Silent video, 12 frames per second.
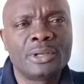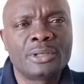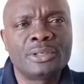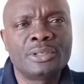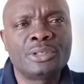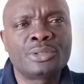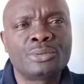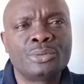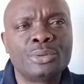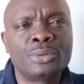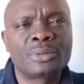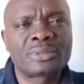You need to
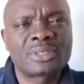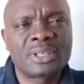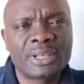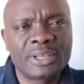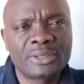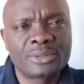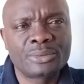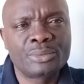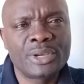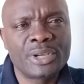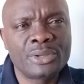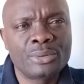know your target,
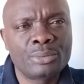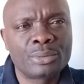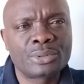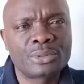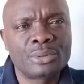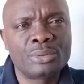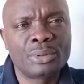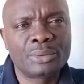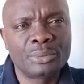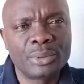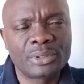where you want to go and work,